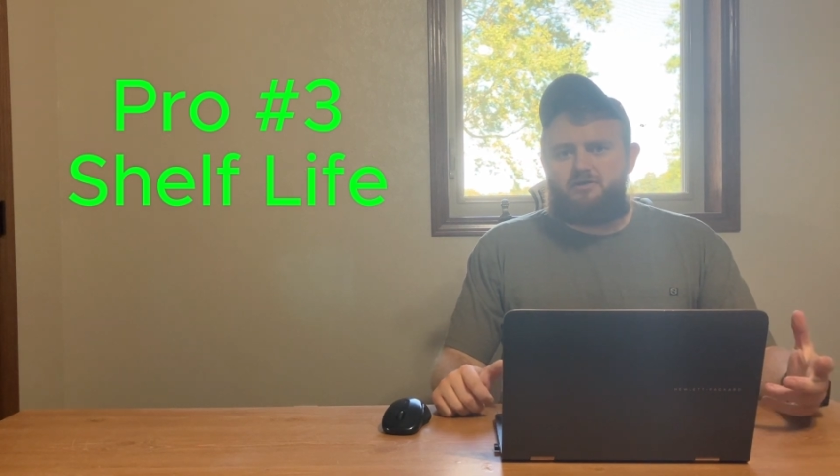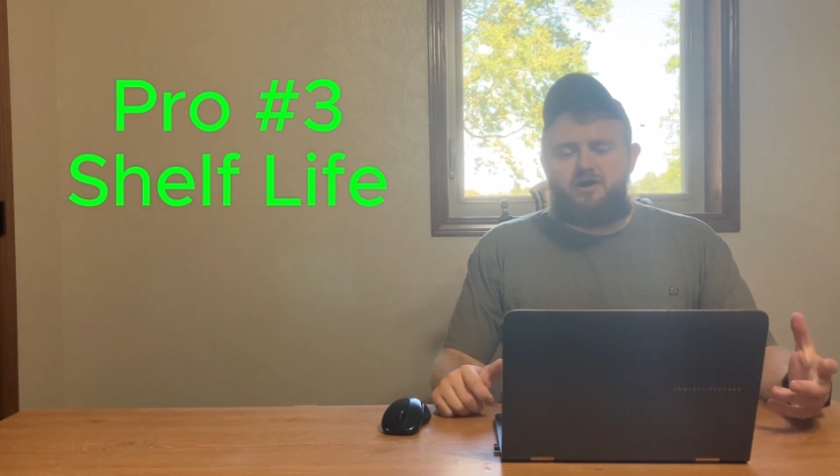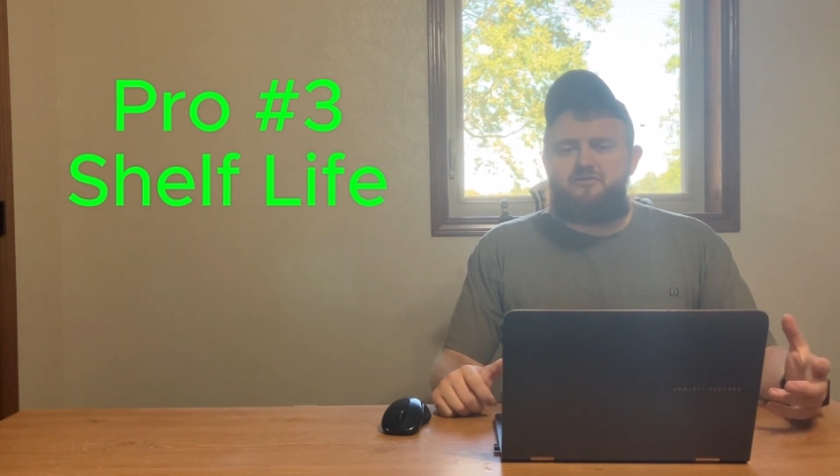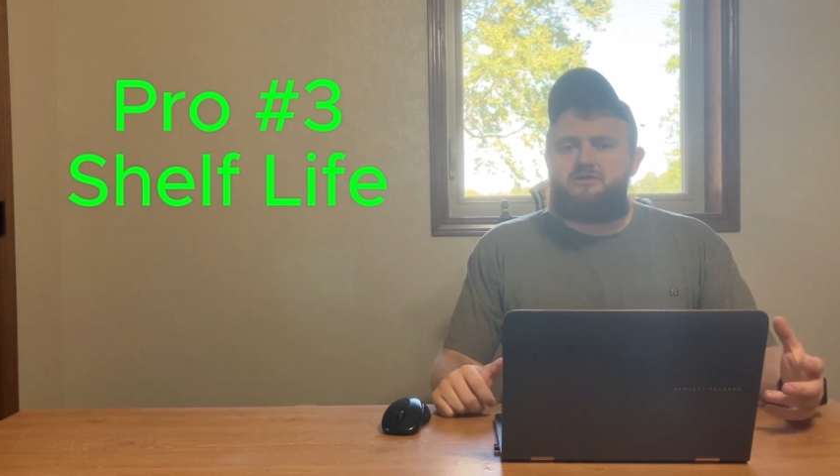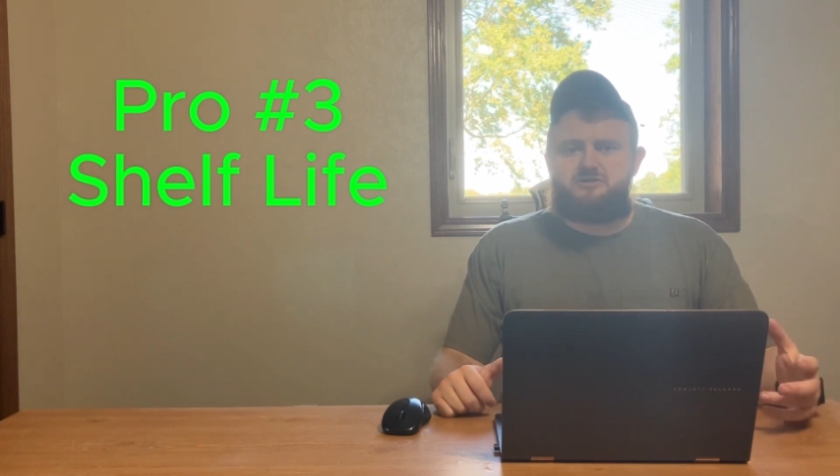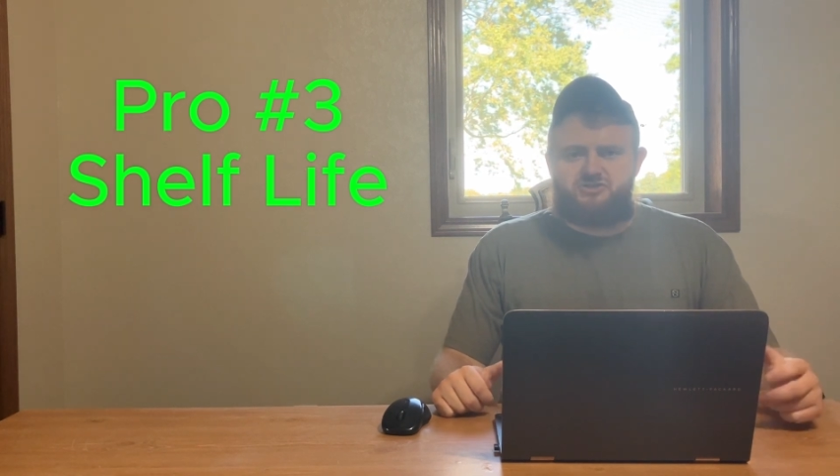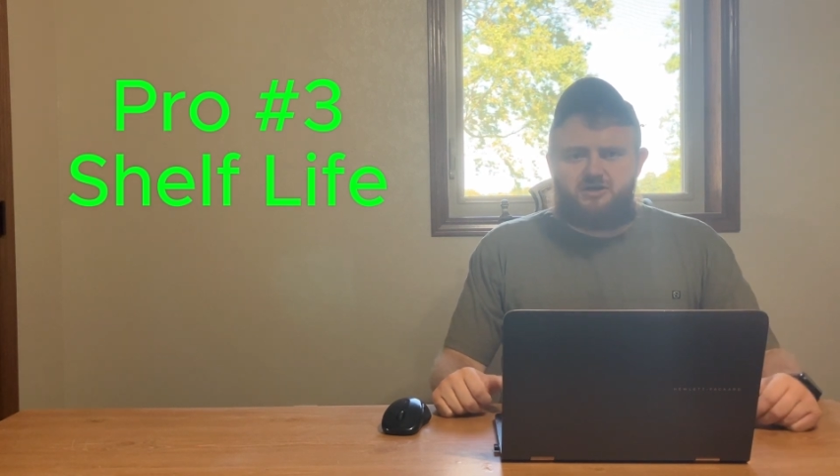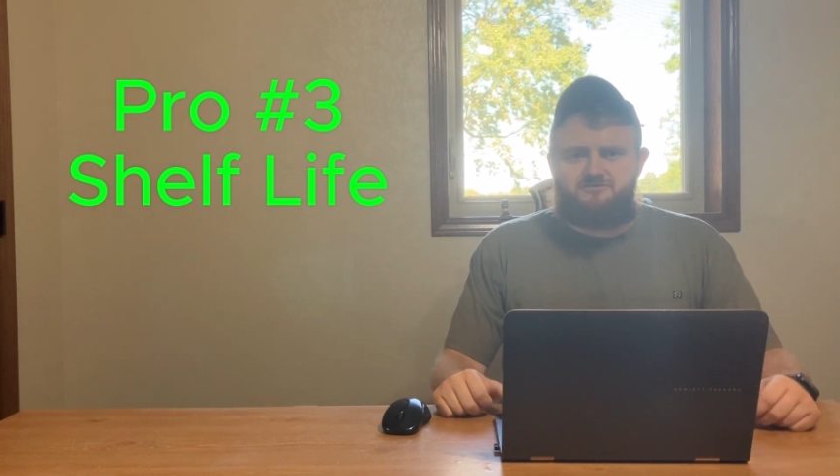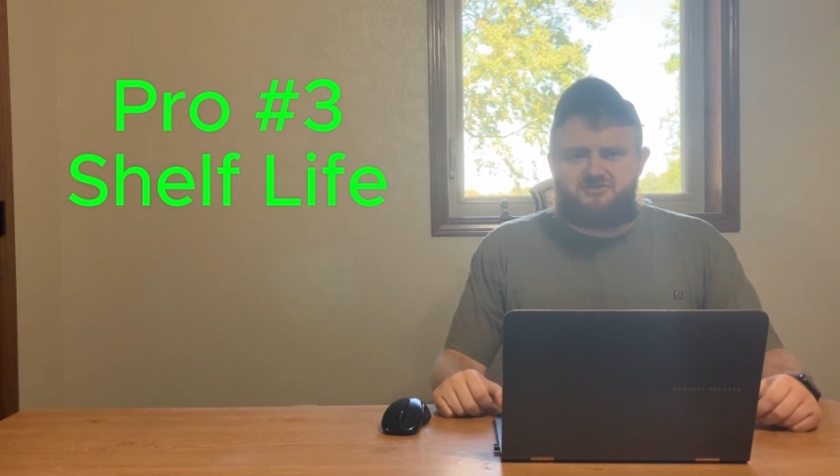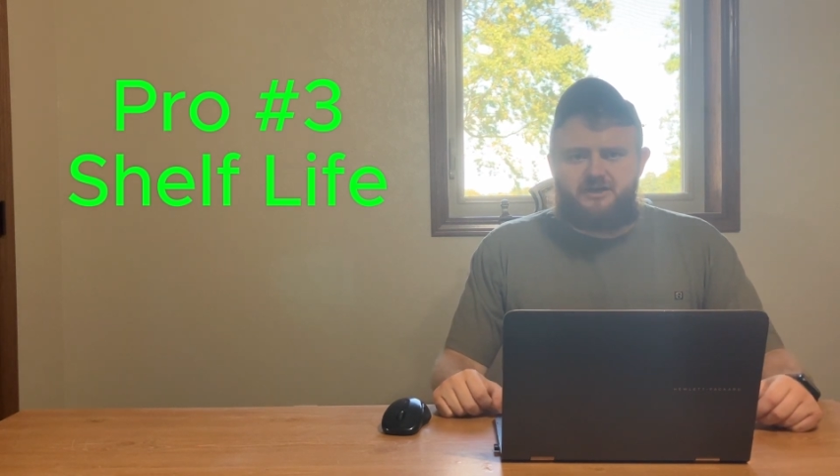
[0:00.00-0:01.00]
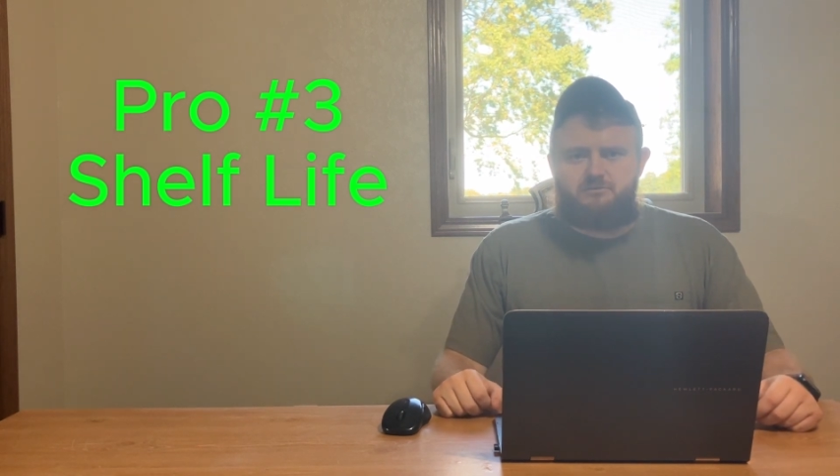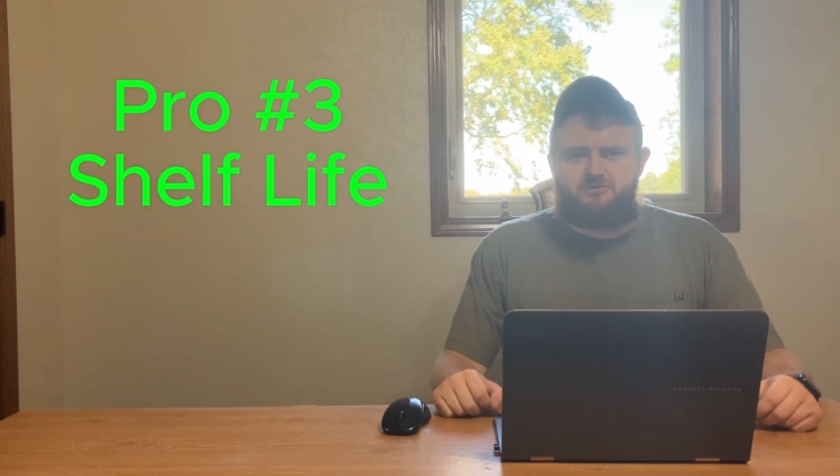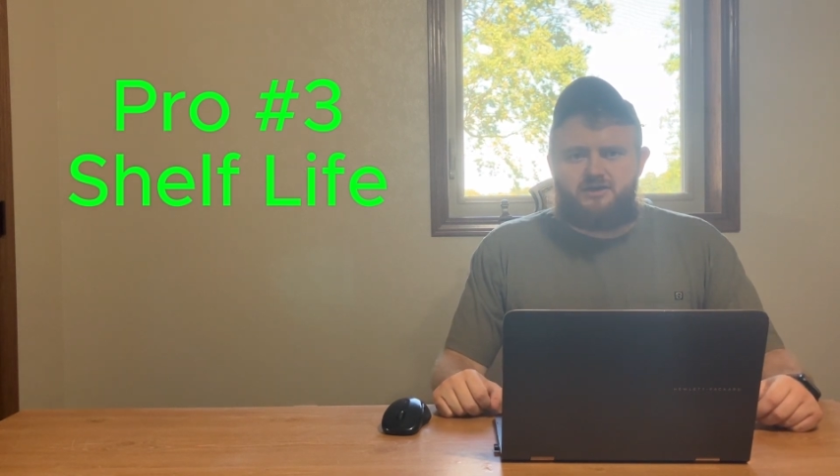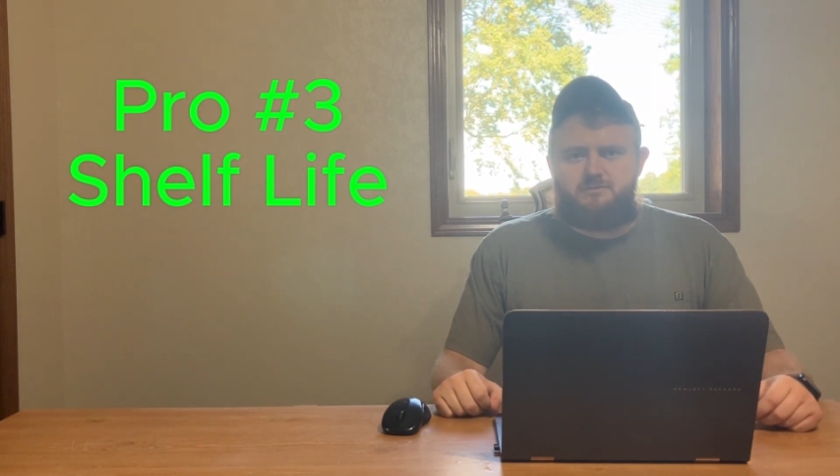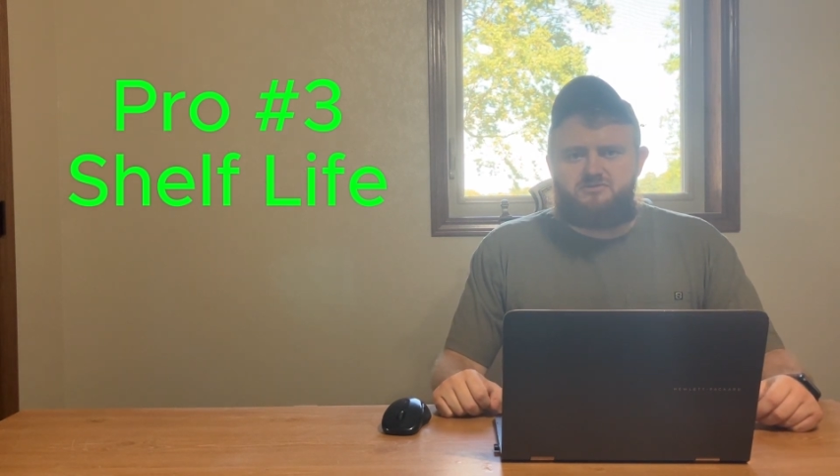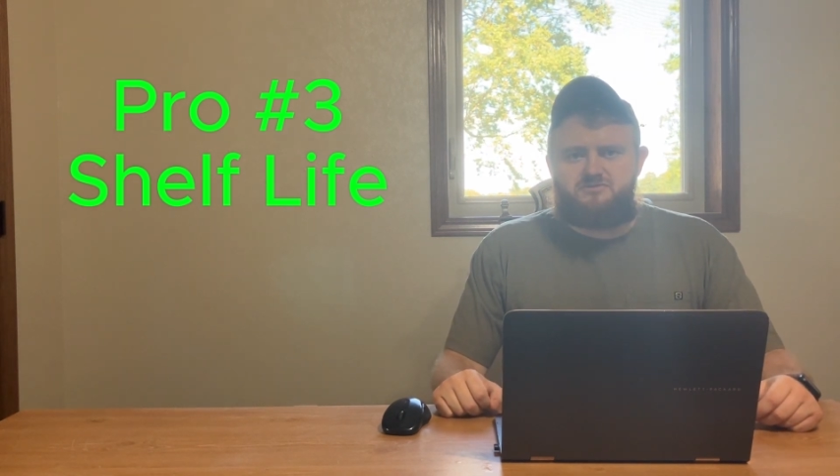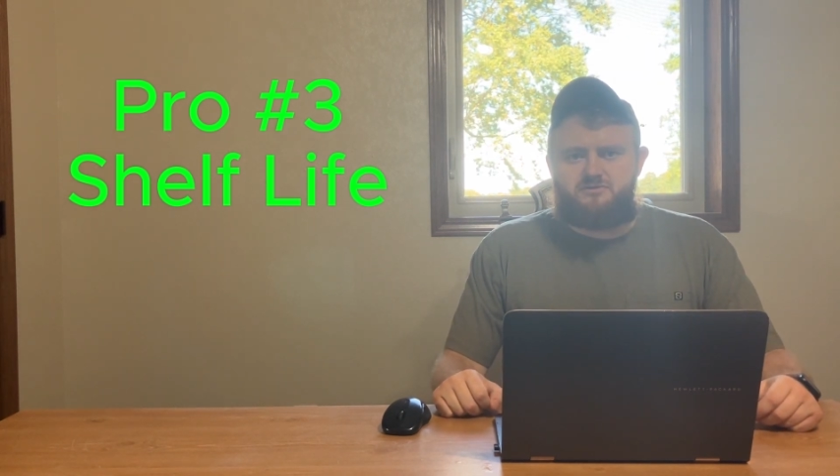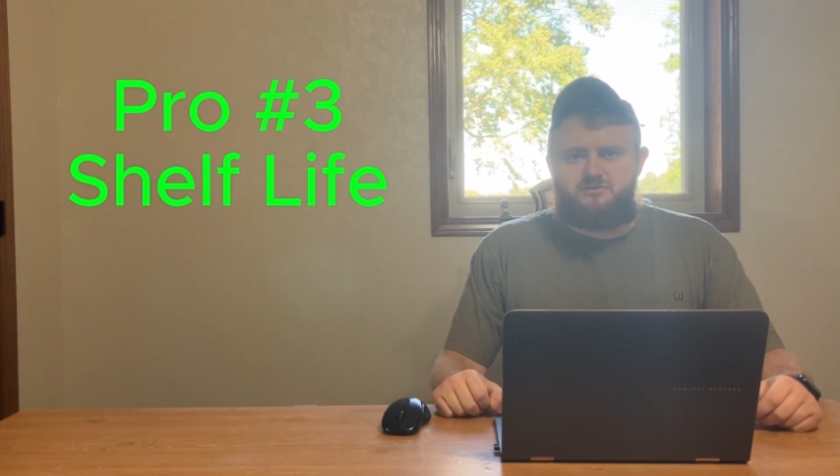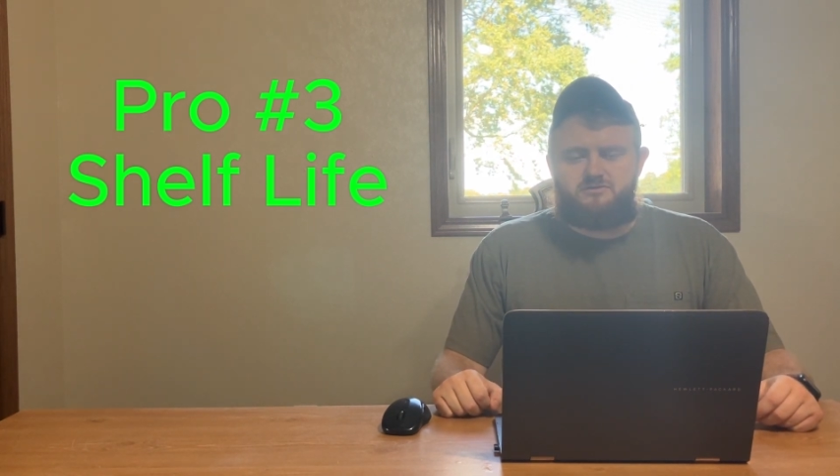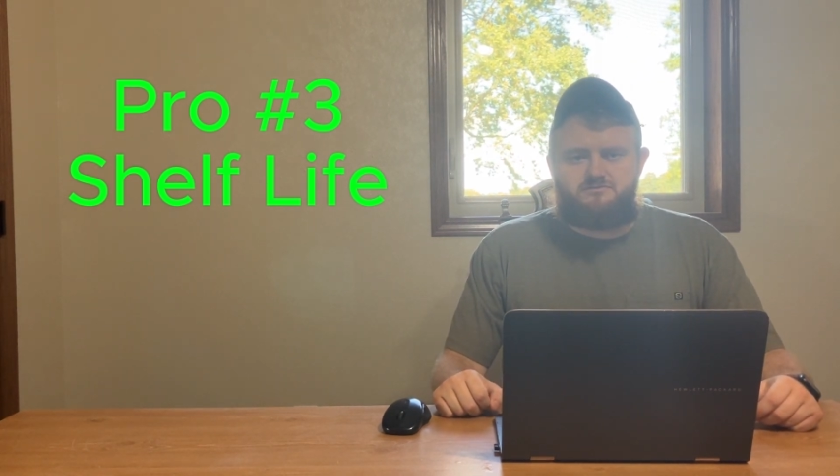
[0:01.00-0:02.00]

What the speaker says: other shelf-stable types of food.